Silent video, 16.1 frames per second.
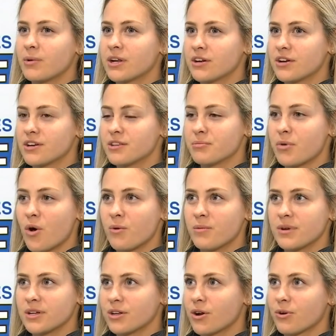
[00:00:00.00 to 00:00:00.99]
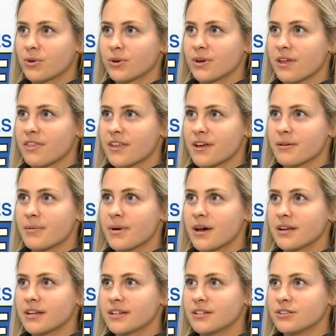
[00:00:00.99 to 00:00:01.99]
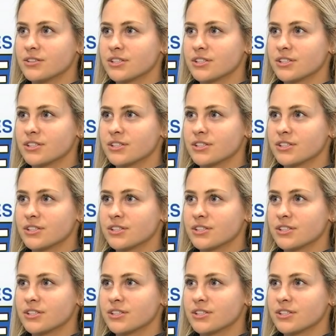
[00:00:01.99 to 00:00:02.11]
when you're in the moment, you don't really think about it.